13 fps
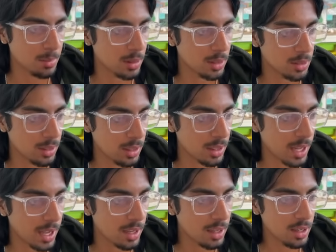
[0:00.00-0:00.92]
Other than
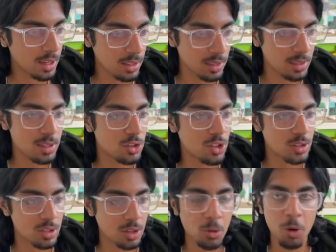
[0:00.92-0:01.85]
that, this is
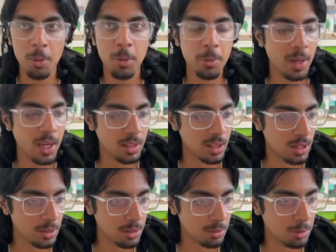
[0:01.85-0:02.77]
just a normal mech. They
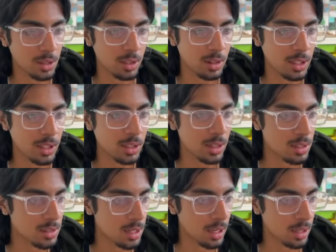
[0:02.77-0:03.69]
didn't really lean
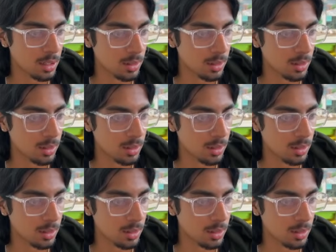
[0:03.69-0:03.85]
into any